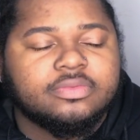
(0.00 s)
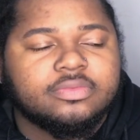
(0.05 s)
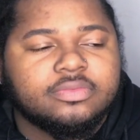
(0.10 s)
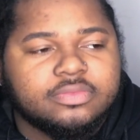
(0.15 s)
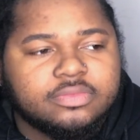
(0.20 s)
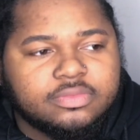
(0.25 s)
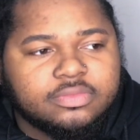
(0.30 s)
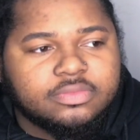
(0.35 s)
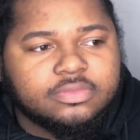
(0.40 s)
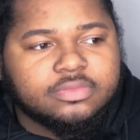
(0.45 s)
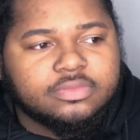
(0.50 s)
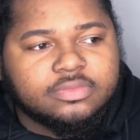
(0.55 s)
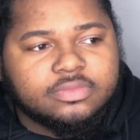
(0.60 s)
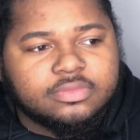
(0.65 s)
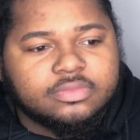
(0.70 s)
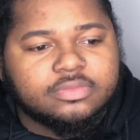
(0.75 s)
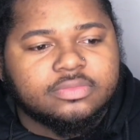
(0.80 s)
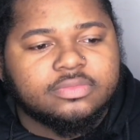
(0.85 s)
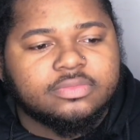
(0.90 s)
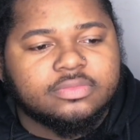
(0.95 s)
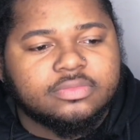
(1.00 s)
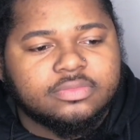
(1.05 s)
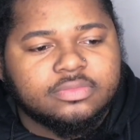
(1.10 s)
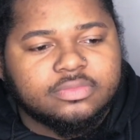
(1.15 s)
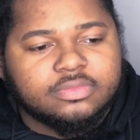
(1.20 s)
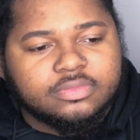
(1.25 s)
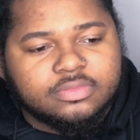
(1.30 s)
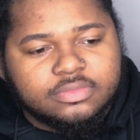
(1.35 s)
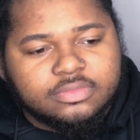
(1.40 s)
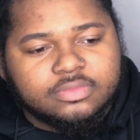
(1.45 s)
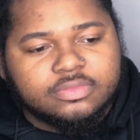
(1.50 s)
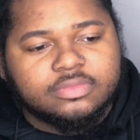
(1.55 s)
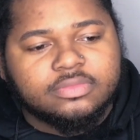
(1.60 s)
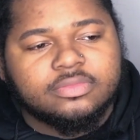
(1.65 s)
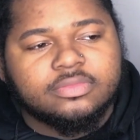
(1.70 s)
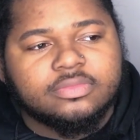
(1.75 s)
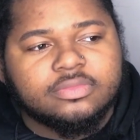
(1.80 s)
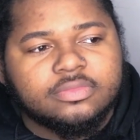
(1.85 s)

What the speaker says: Nobody speaks.